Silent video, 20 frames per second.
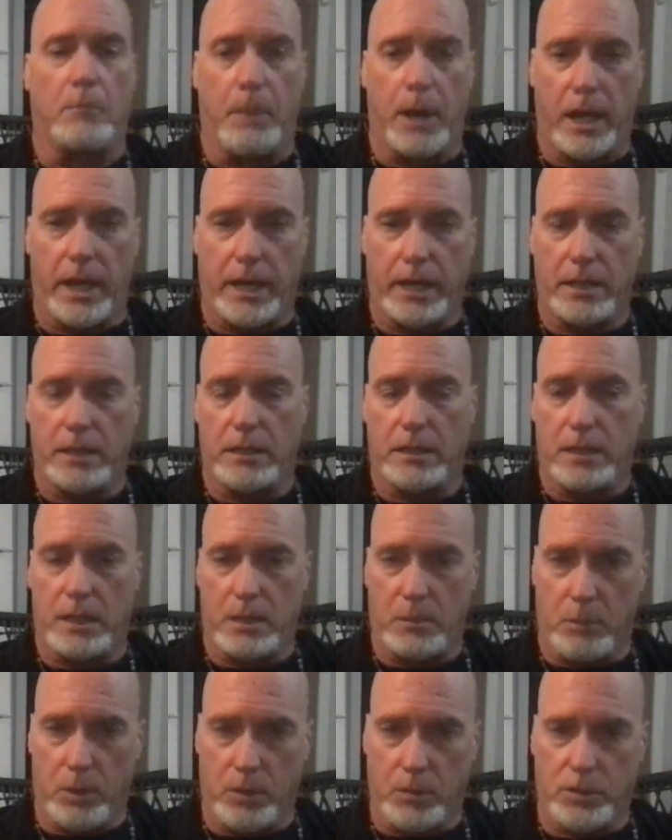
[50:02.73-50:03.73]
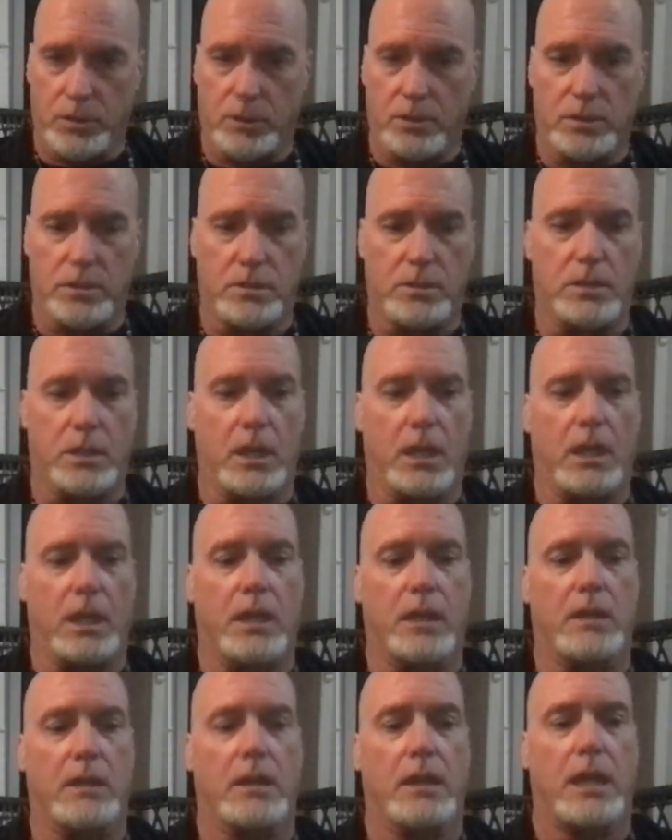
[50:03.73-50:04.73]
mind and the emotions
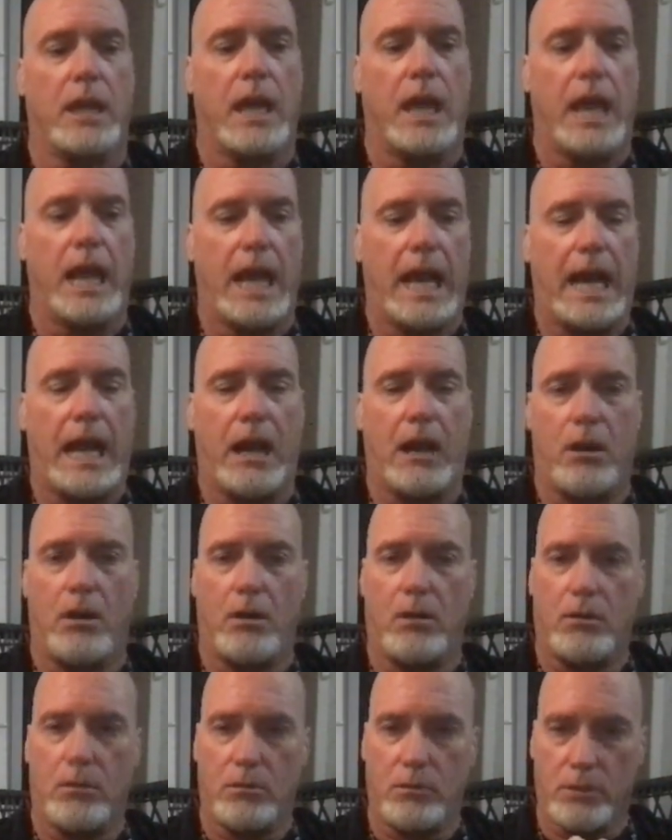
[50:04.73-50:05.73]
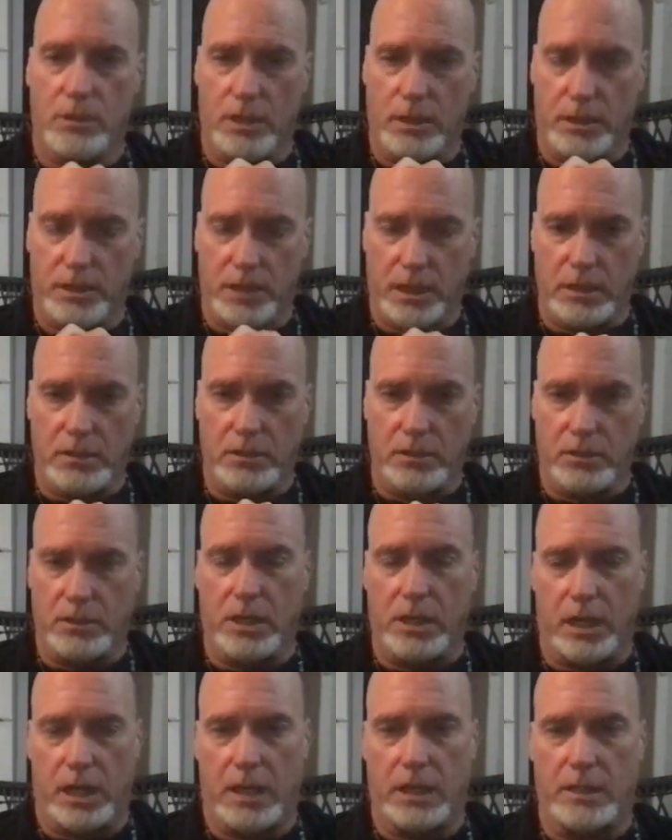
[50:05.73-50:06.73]
and how the thunder
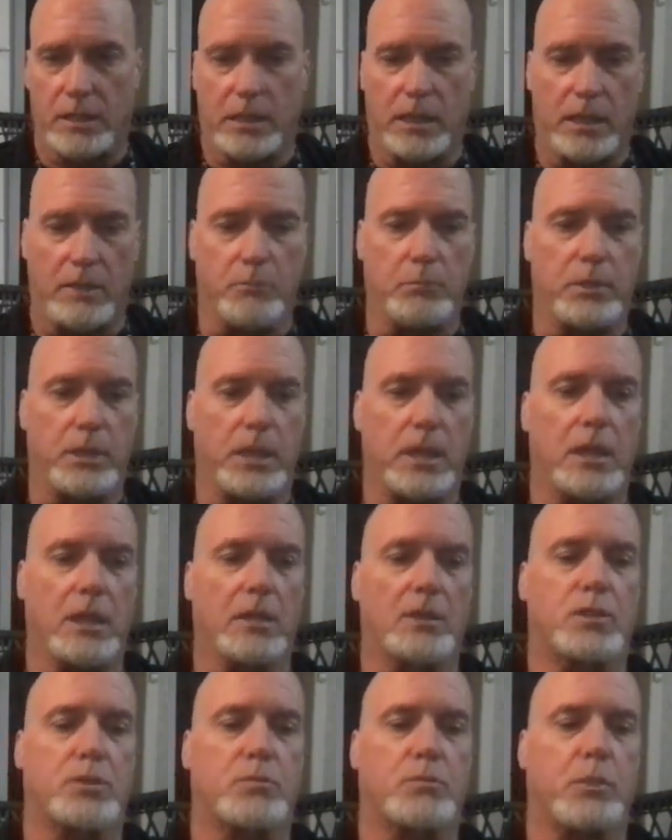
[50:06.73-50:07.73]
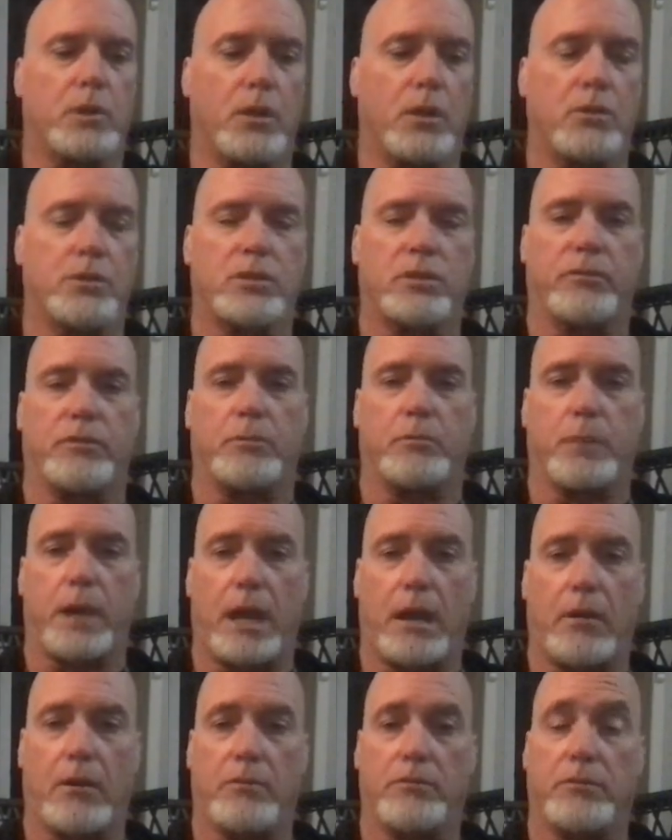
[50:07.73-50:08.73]
god can be explosive and
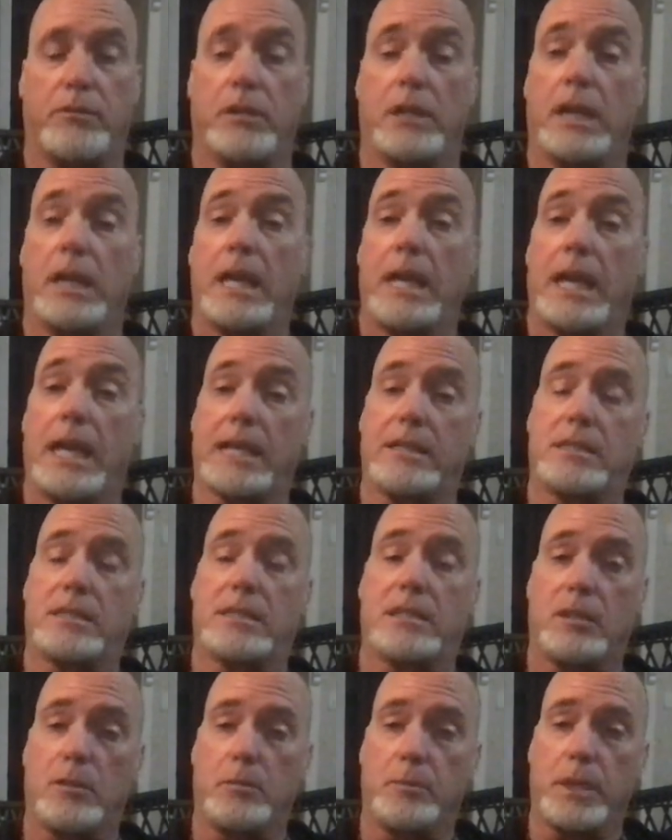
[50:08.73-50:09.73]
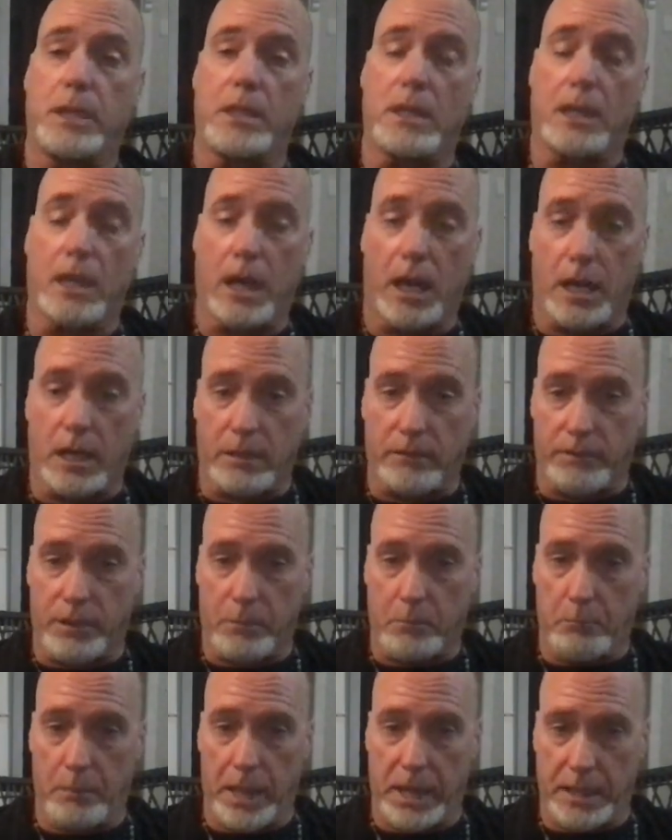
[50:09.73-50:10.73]
powerful and still be the god of the
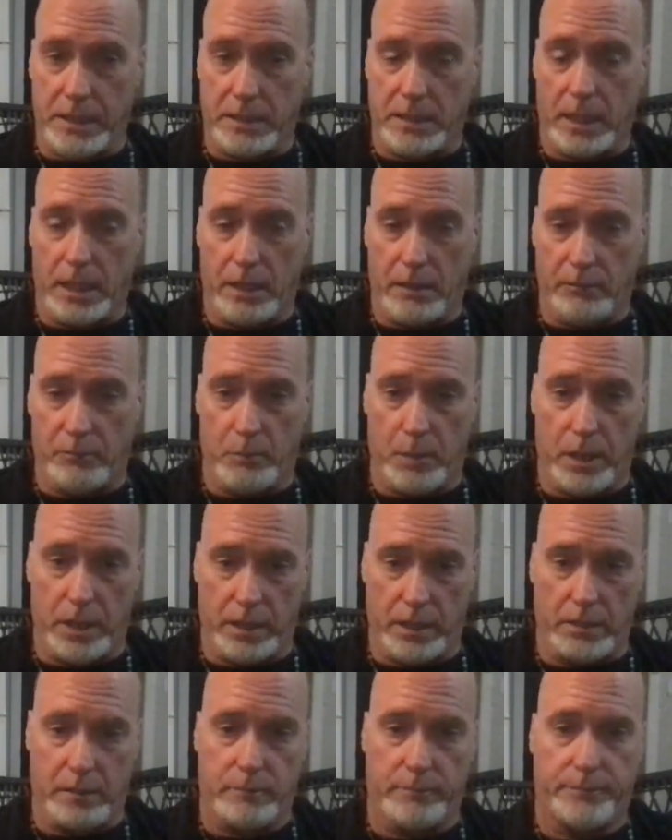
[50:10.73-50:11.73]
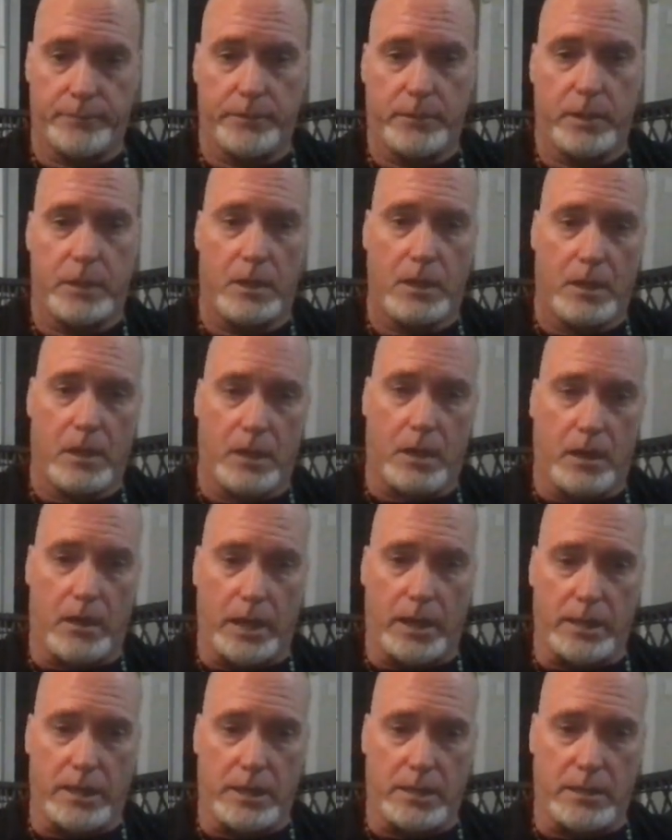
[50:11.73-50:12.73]
meditative mind. All
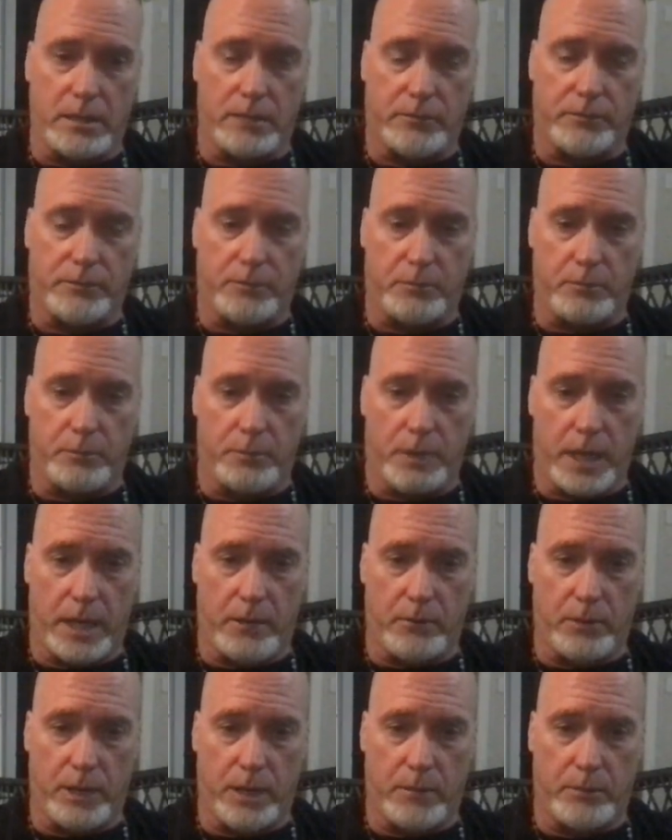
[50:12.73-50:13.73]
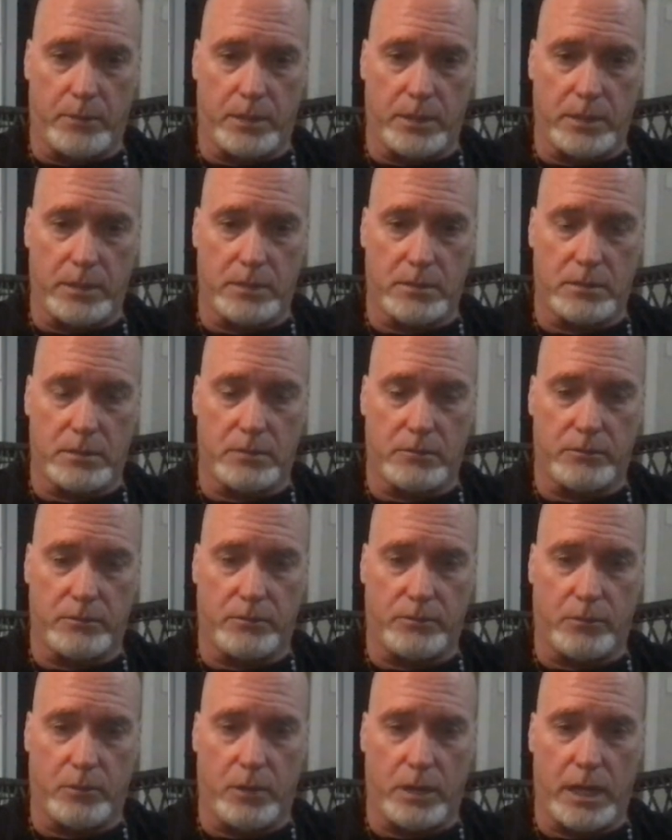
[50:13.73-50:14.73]
right, that's it for my ramblings
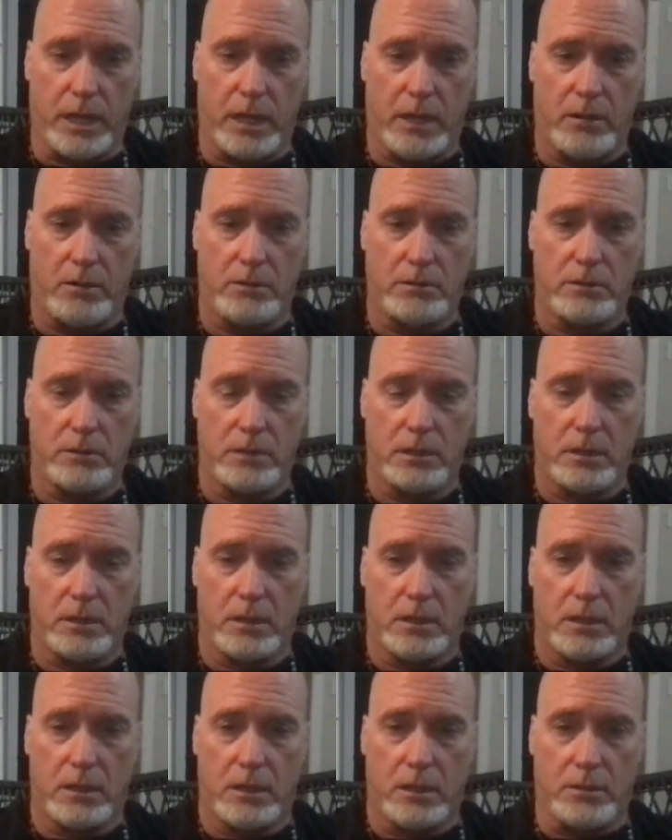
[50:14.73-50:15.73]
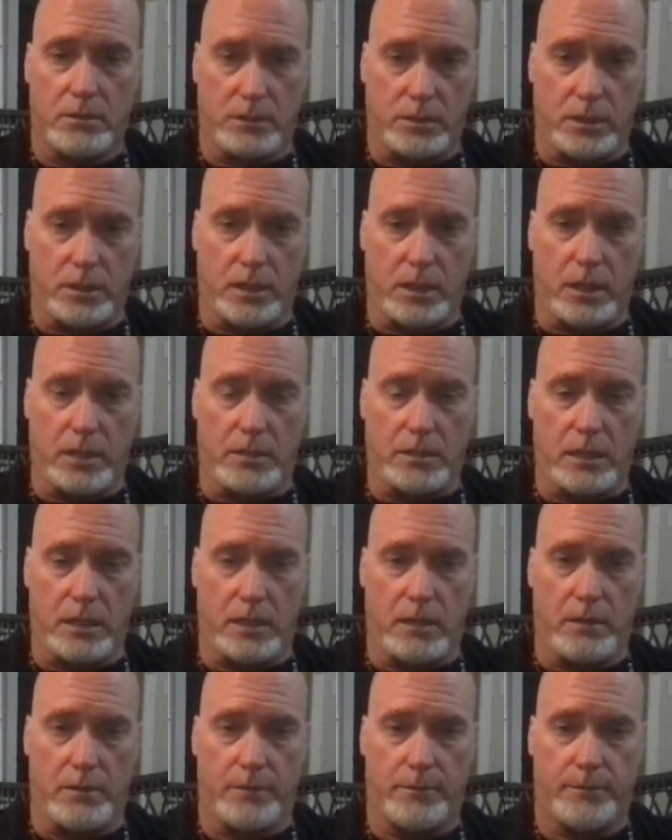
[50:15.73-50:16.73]
for now. See you guys
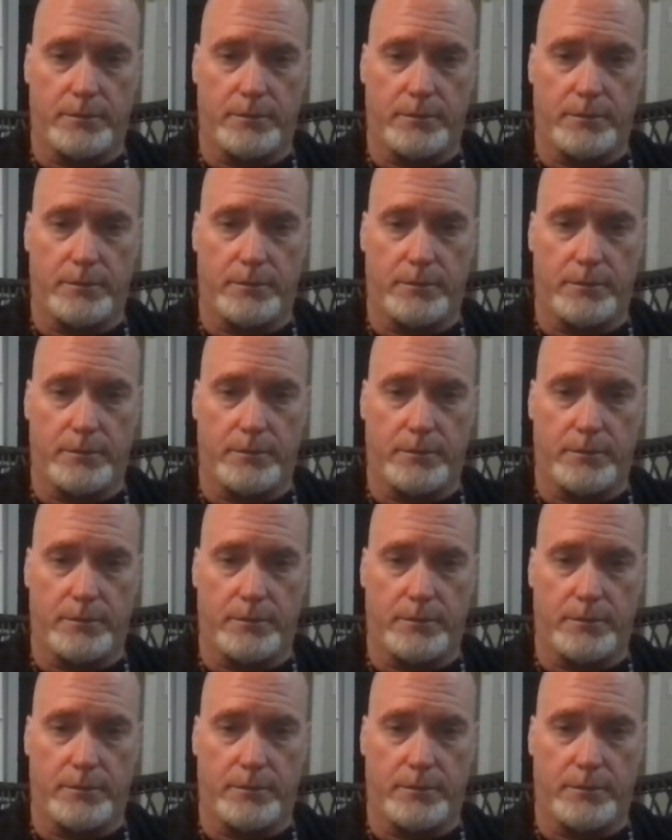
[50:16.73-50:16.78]
later.